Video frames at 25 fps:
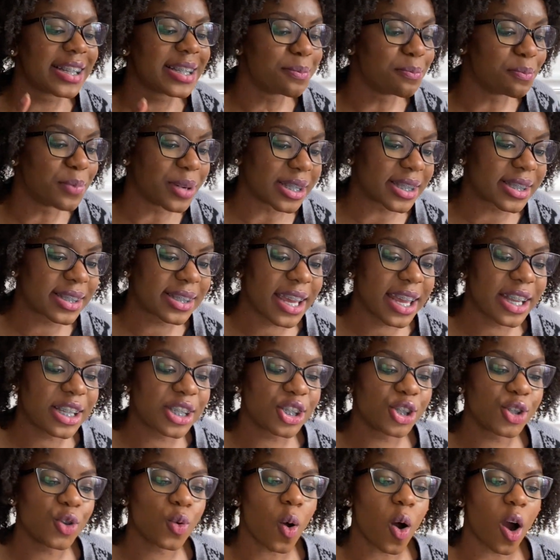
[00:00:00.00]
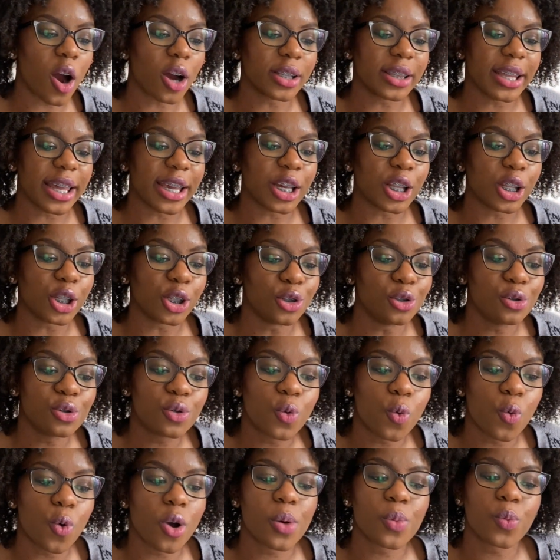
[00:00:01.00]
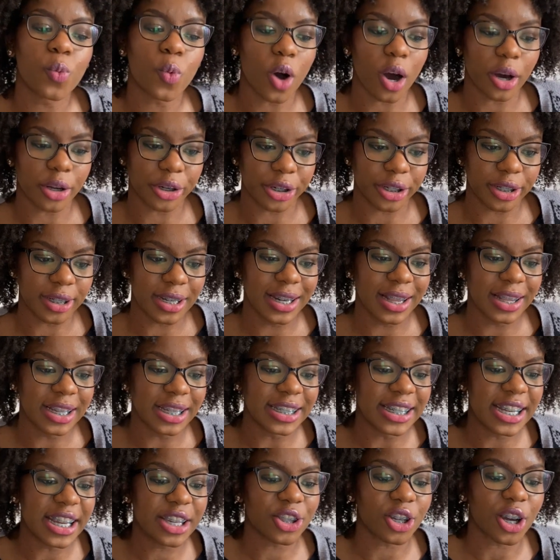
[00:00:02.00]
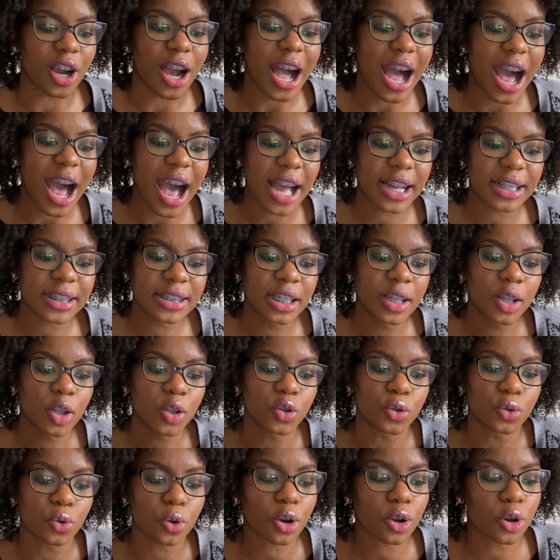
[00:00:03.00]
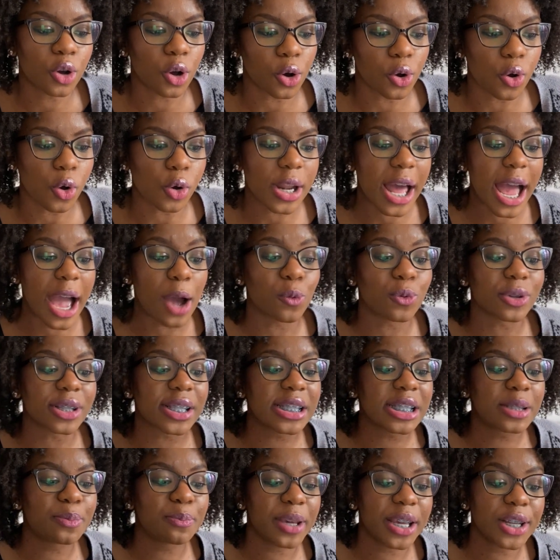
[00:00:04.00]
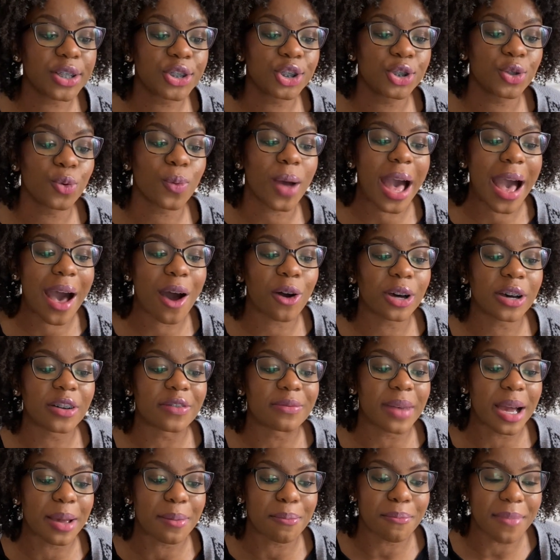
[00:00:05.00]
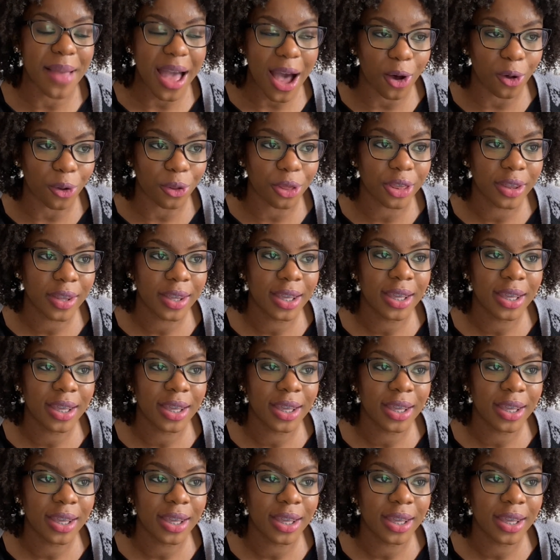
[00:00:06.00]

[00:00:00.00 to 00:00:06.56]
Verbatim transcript: But since you are like lukewarm water, neither hot nor cold, I will spit you out of my mouth.